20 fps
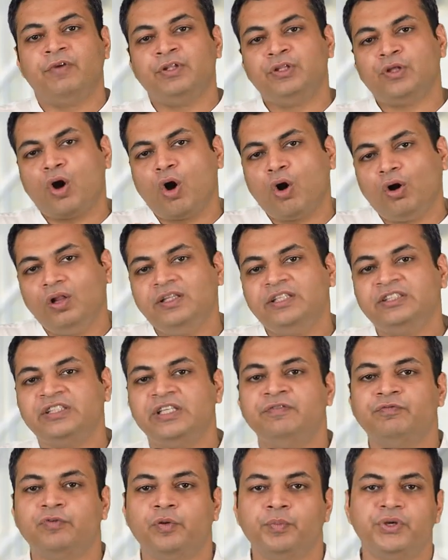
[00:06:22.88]
With all this
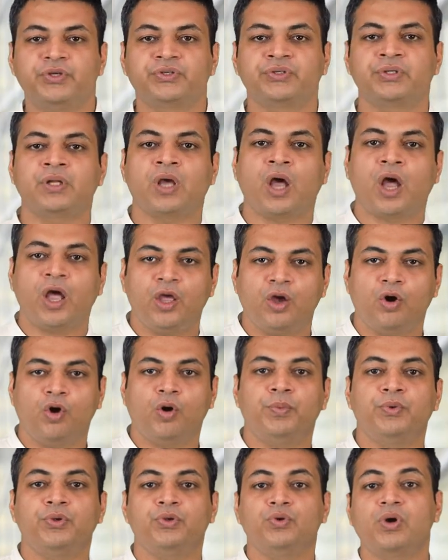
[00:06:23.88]
information, I
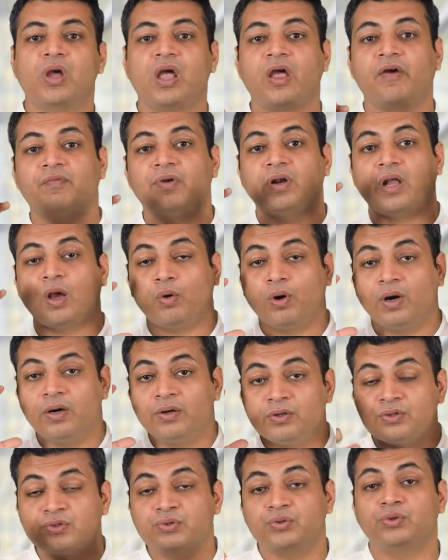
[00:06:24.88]
hope you have now
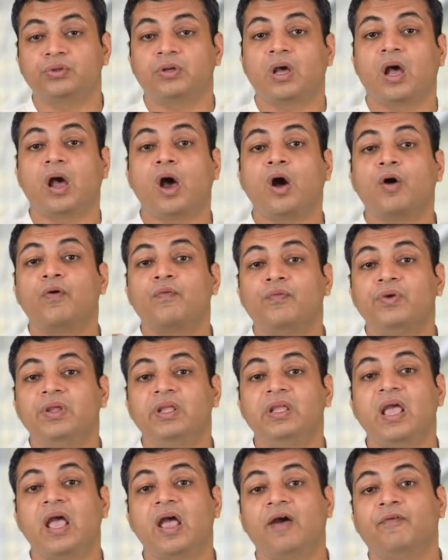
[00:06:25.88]
understood how
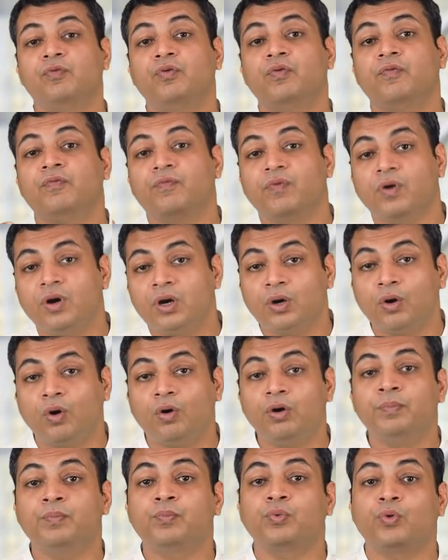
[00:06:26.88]
we have to work
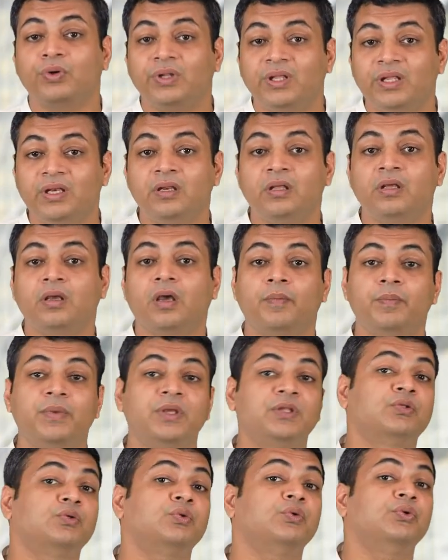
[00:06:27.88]
on protein
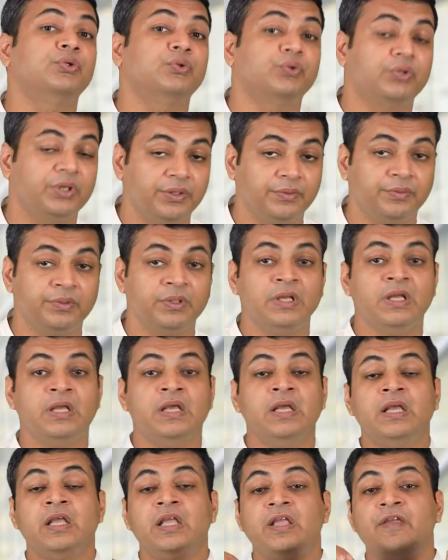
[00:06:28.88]
coming through urine.
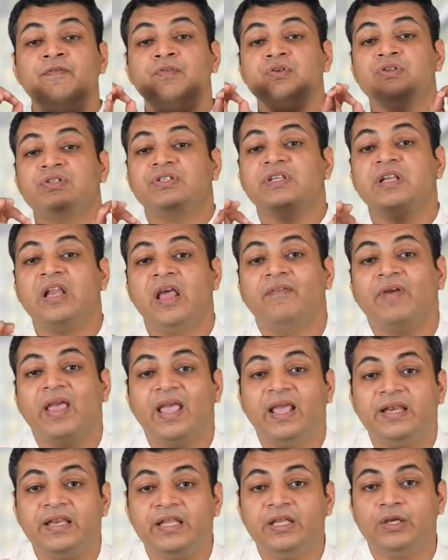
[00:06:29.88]
If you still have
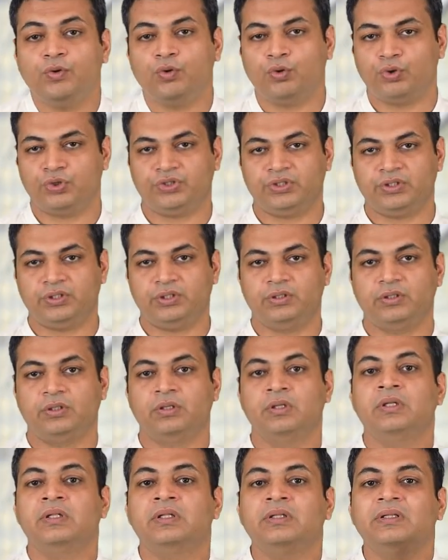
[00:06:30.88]
any question,
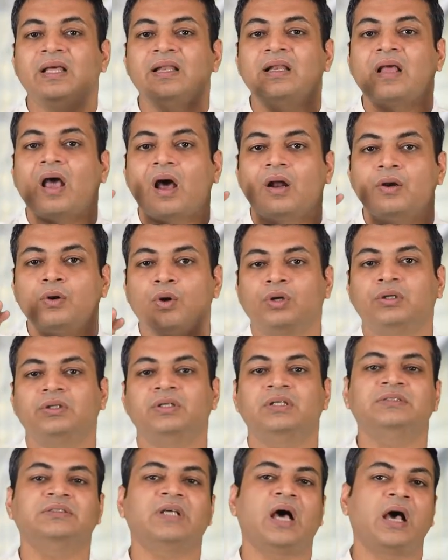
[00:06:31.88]
then our
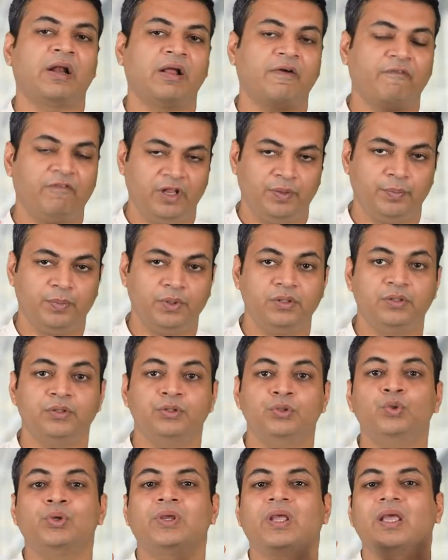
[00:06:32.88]
doctors are available.
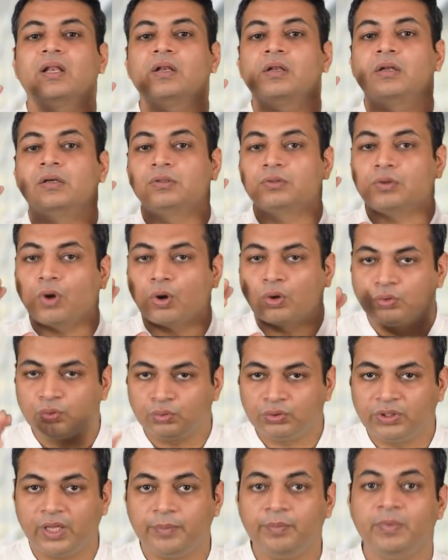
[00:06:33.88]
You can talk
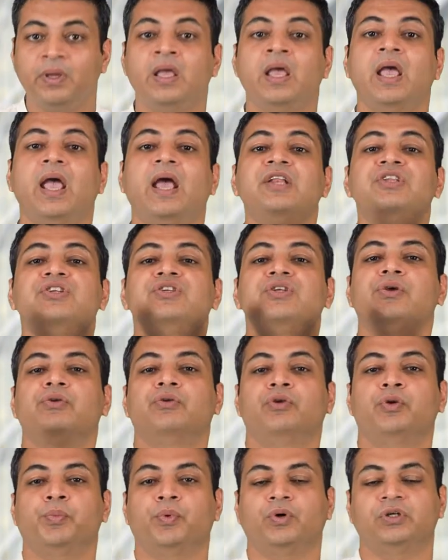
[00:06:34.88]
to them and share
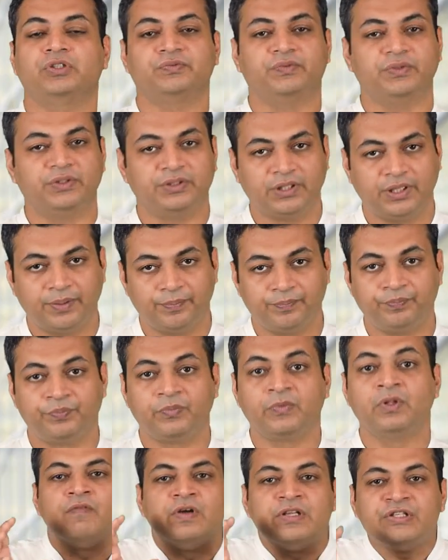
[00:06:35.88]
your reports with them.
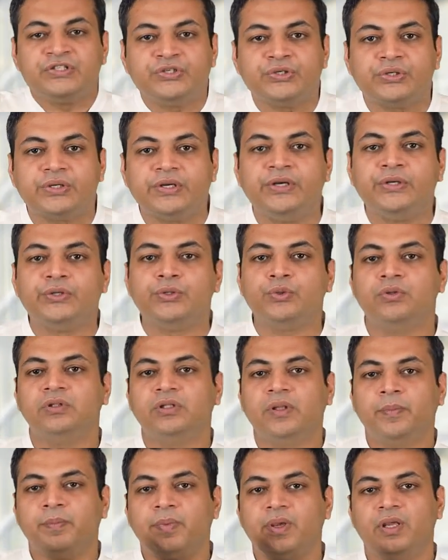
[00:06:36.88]
Once you control
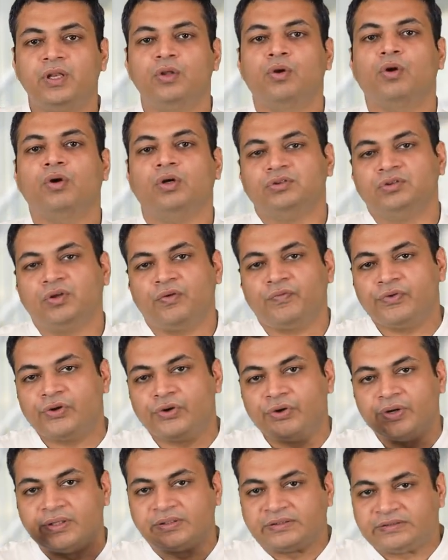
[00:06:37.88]
the main cause of
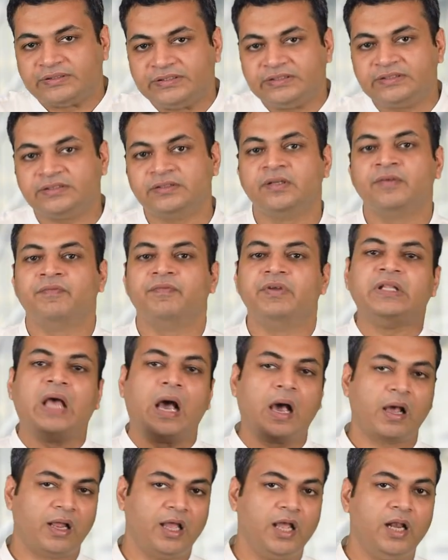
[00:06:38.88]
your disease with
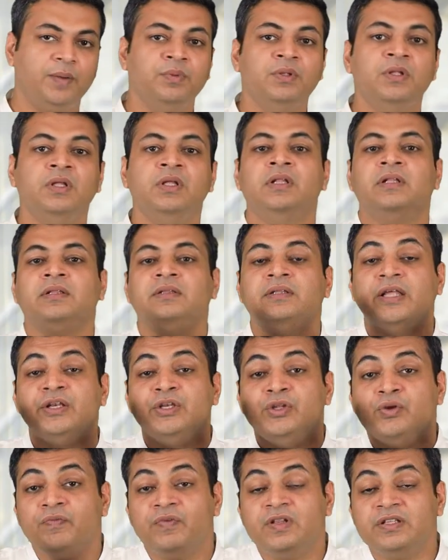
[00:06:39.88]
our help,
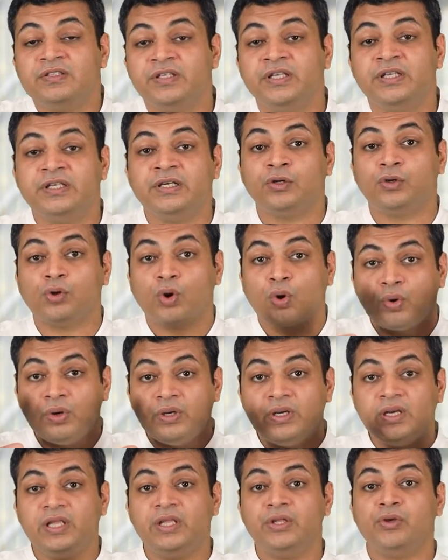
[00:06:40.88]
then you will see not
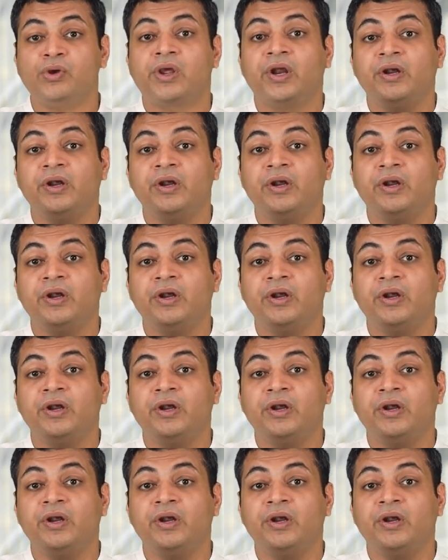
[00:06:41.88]
only your